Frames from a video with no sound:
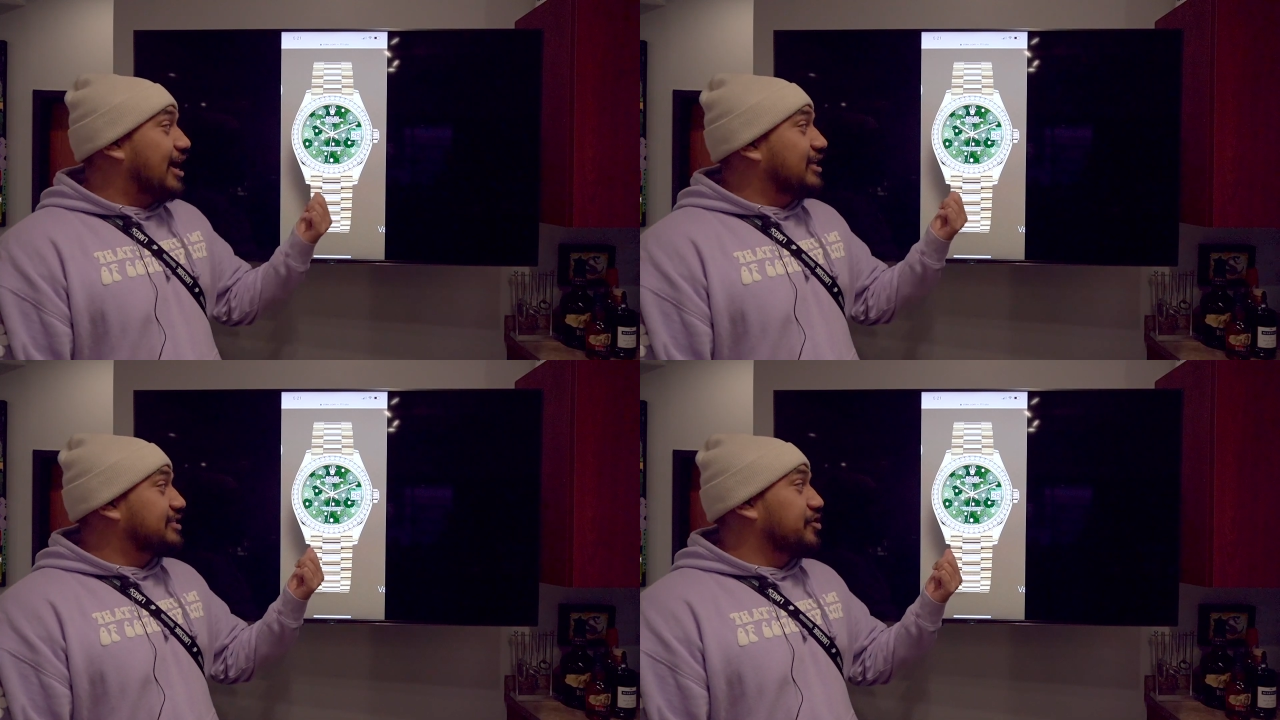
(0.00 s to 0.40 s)

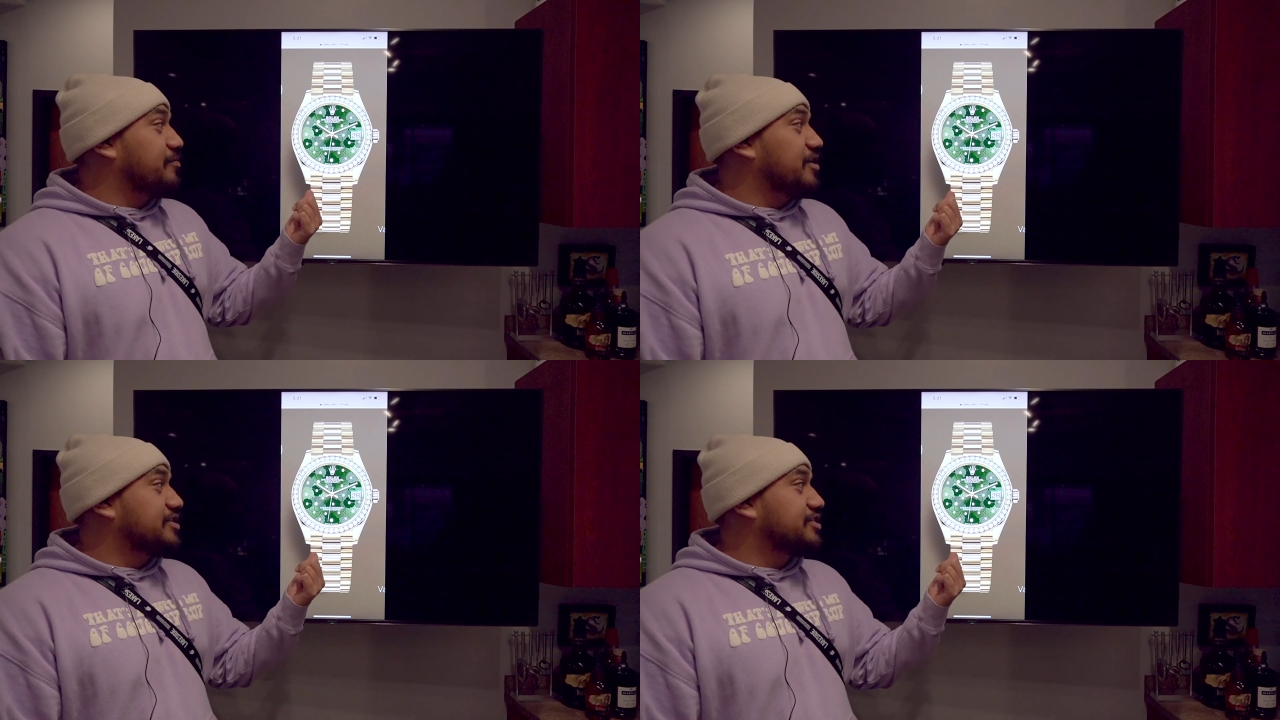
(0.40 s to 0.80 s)
is going to
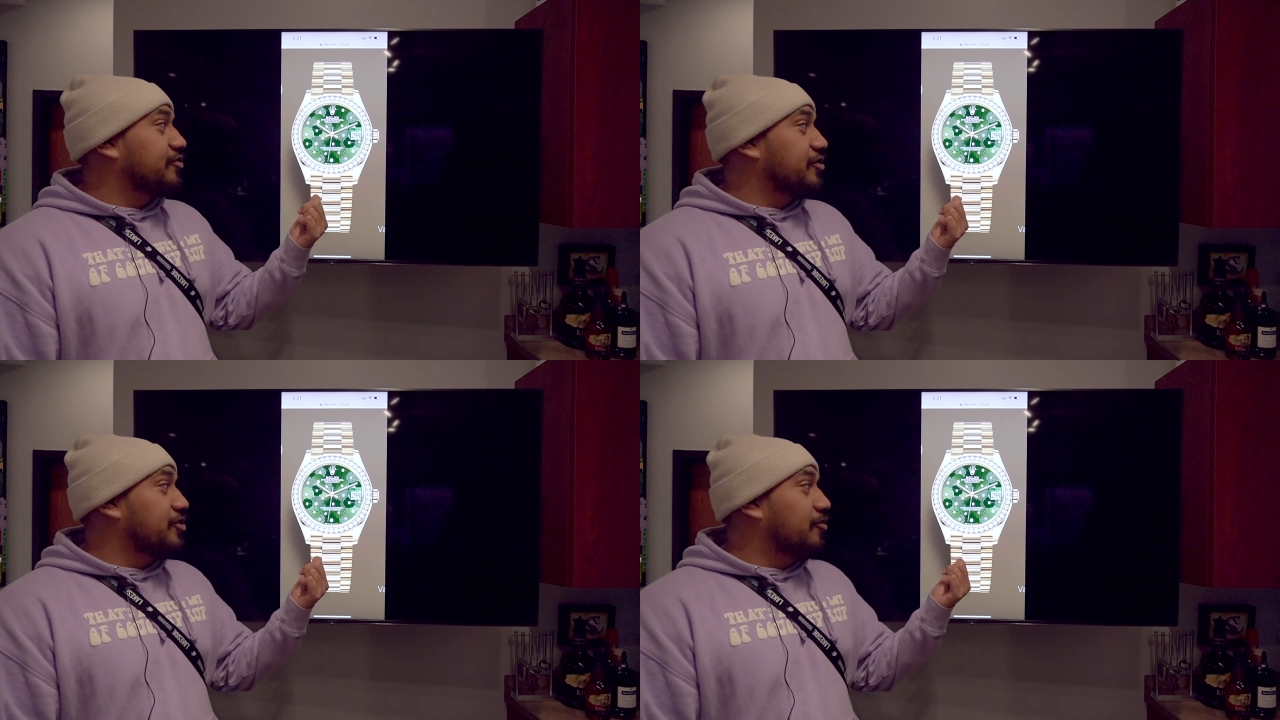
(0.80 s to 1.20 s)
be this
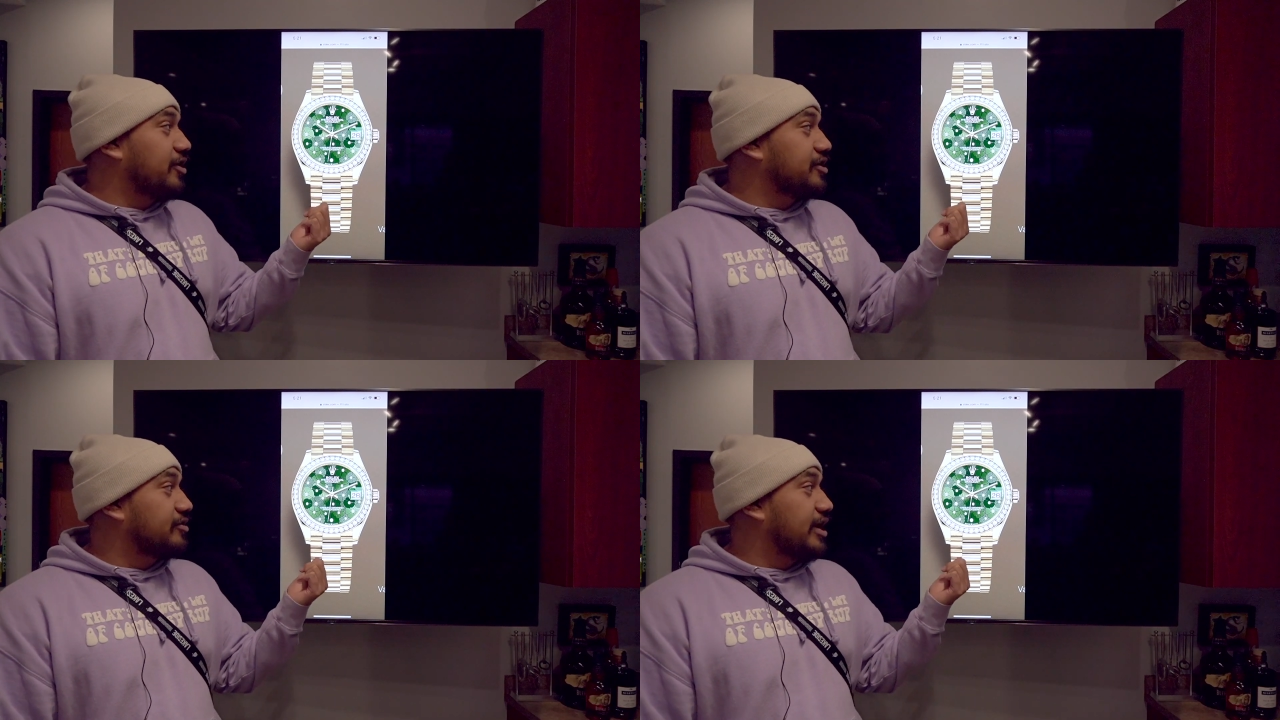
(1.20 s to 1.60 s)

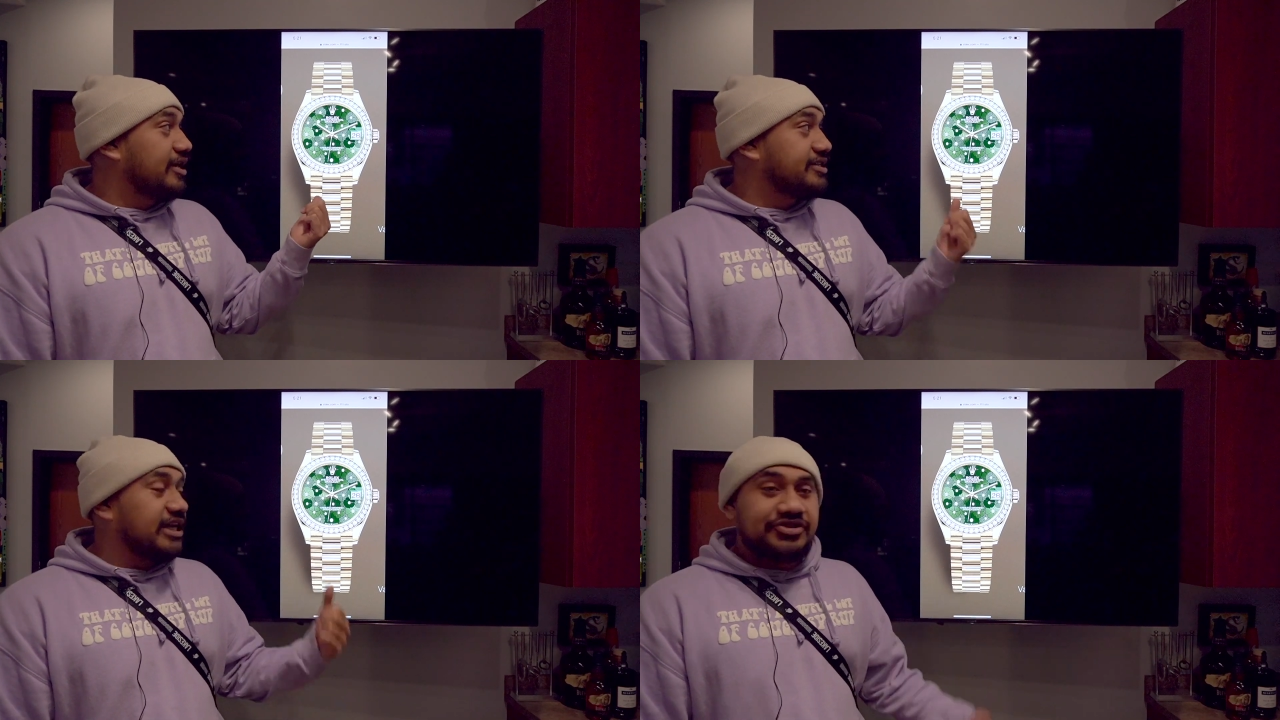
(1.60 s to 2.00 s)
31
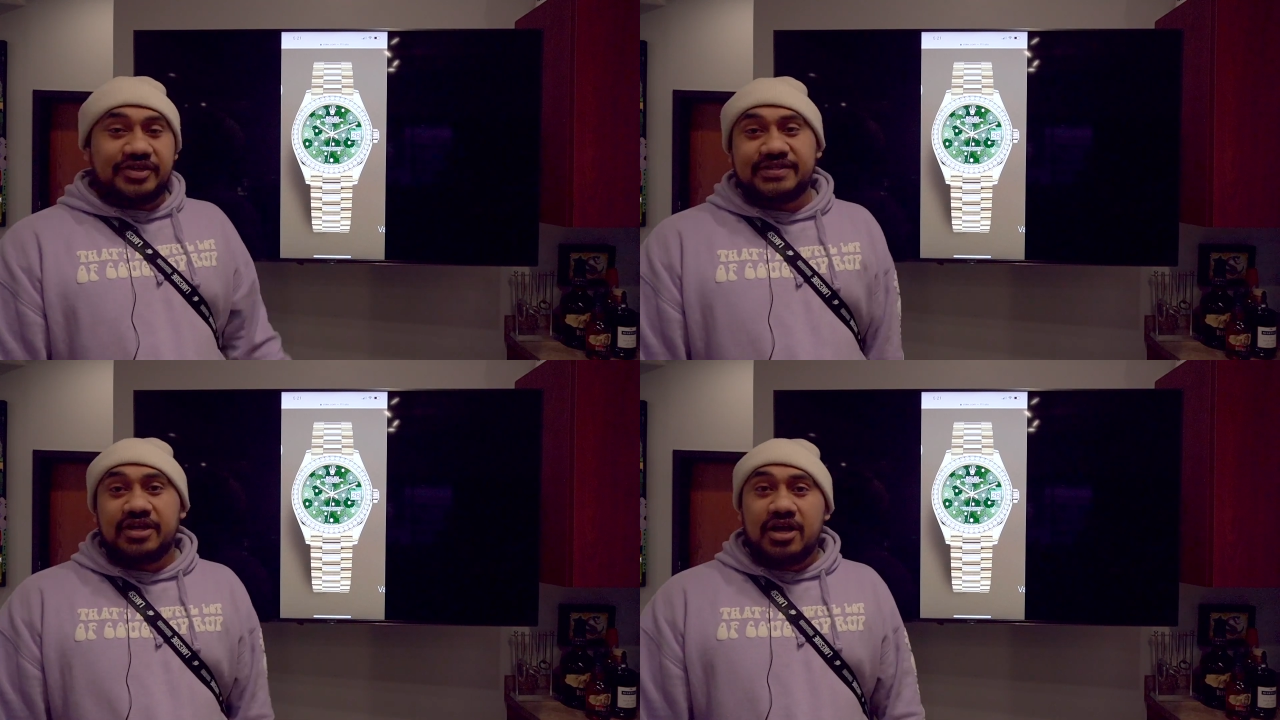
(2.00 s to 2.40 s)

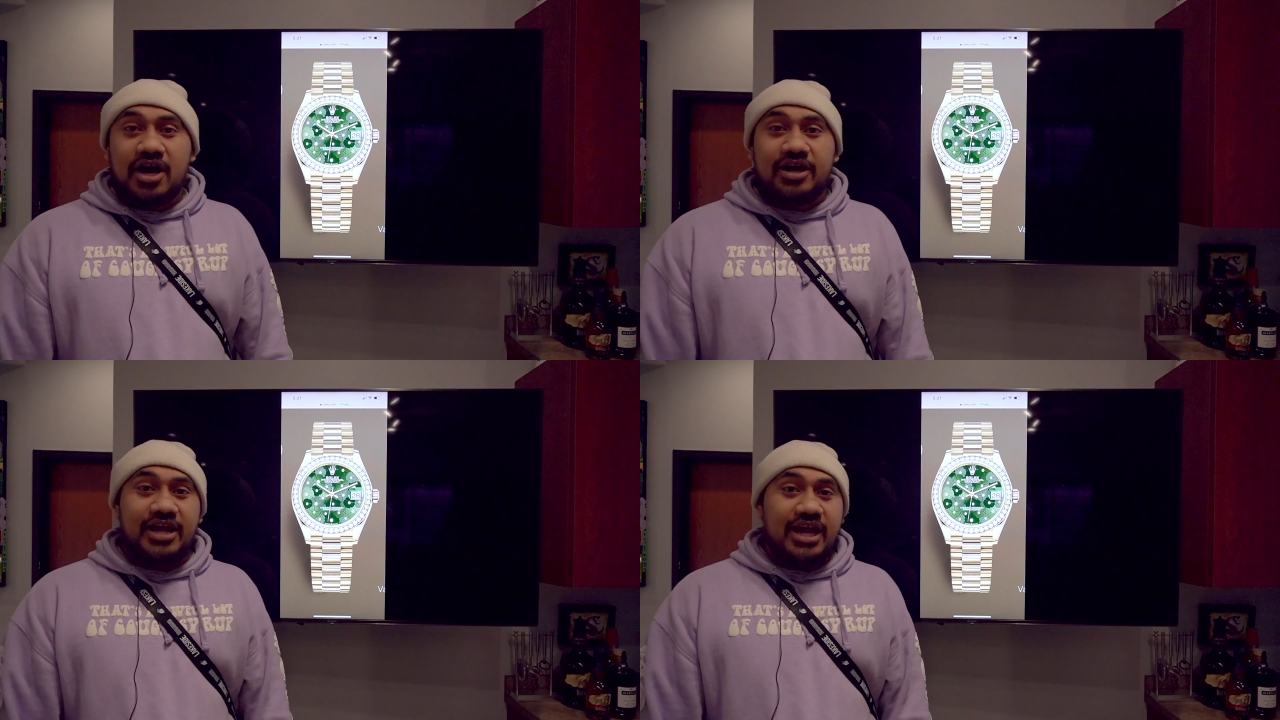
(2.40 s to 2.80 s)
Datejust
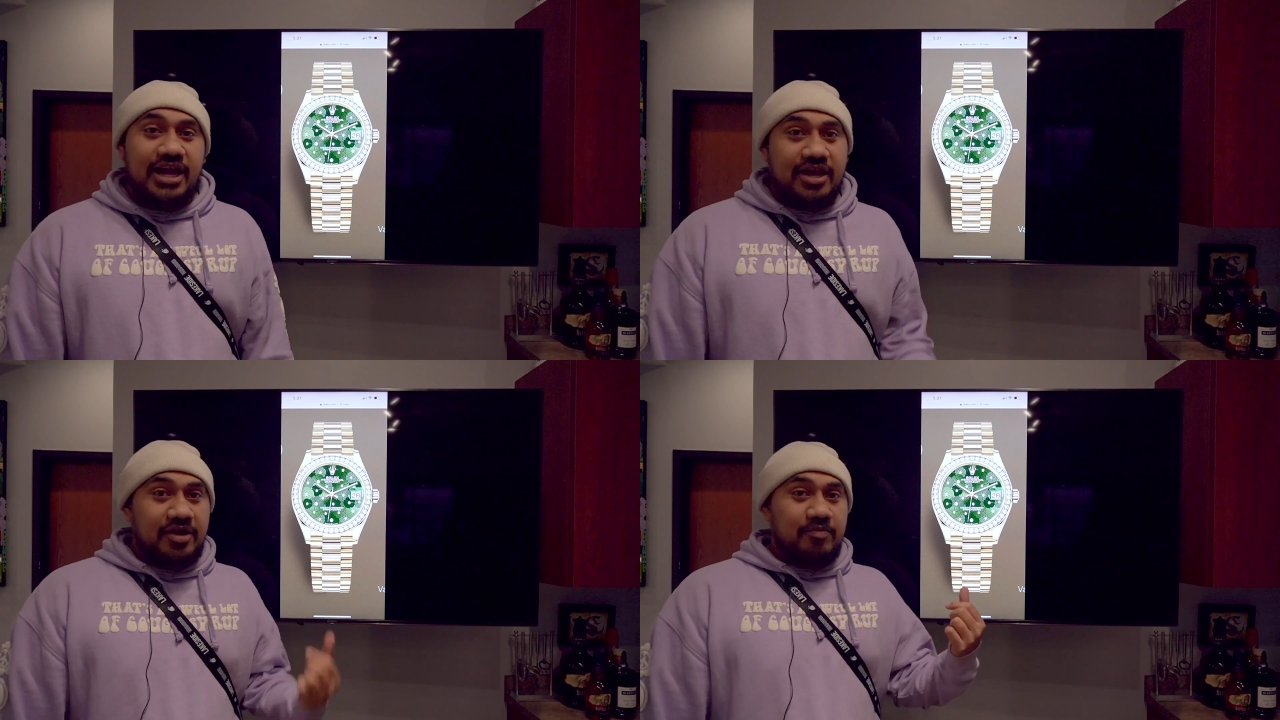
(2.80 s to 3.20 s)
on
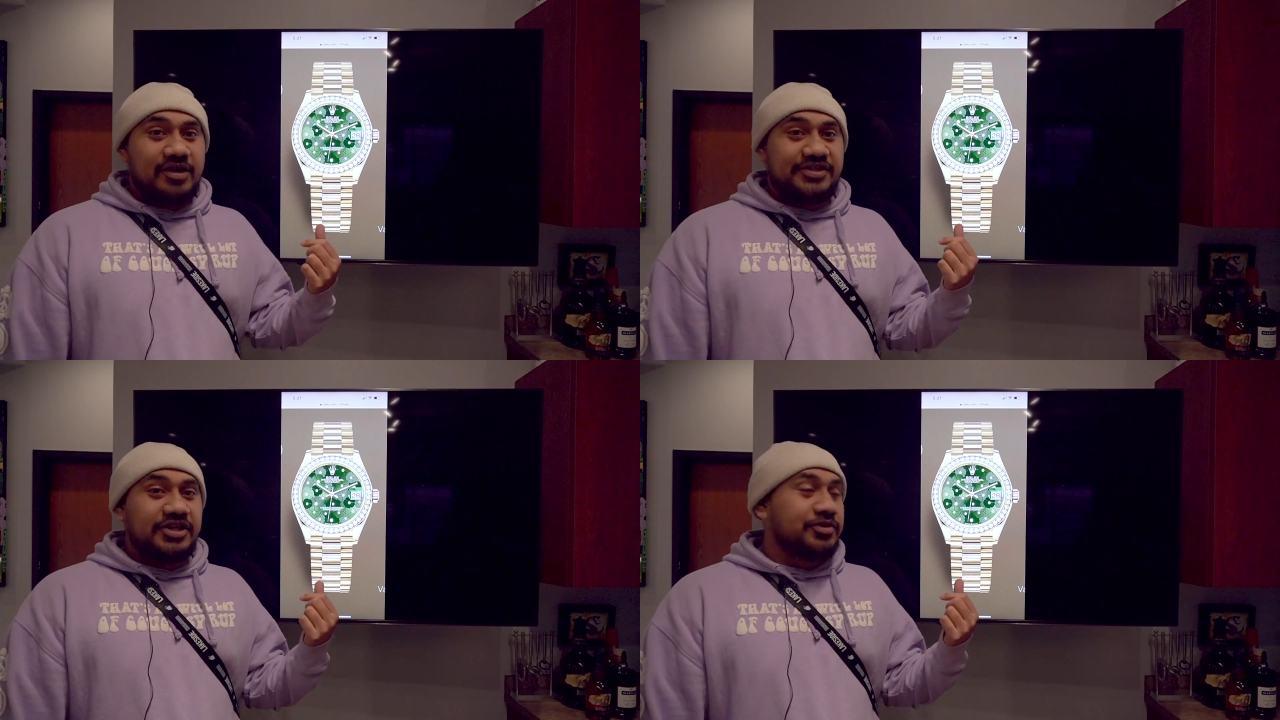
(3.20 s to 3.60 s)
a
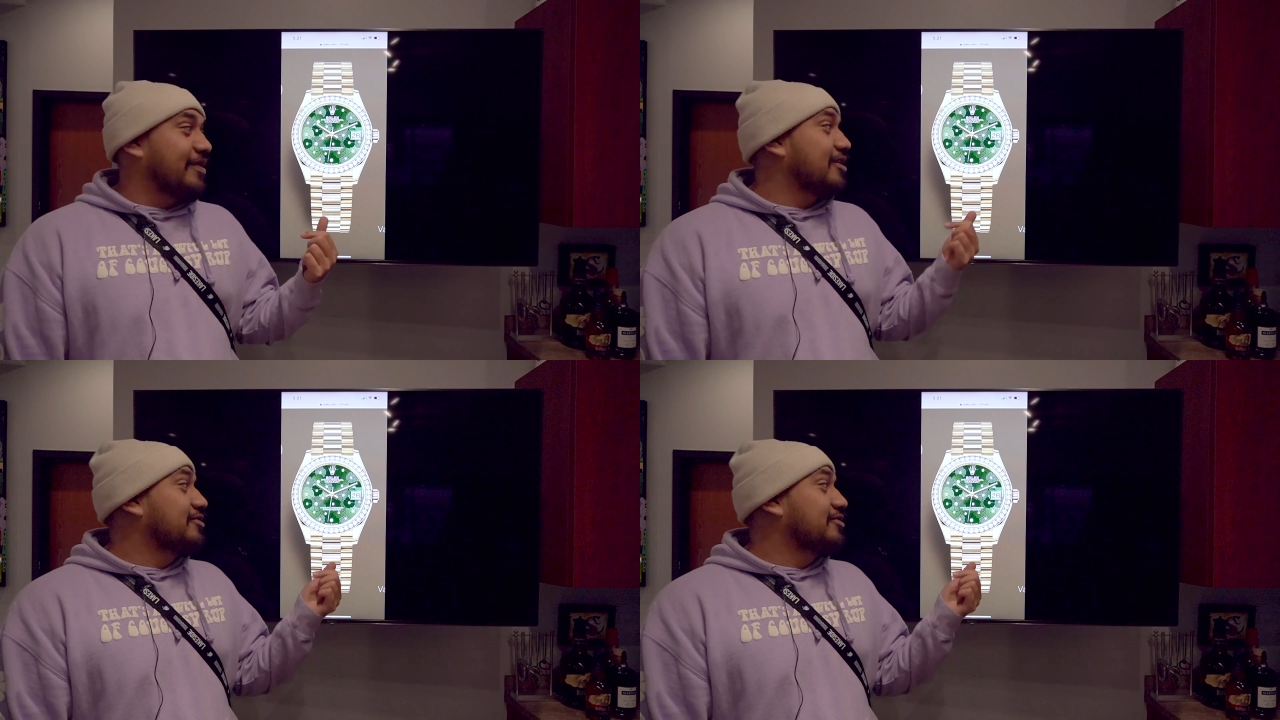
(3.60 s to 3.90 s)
presidential band.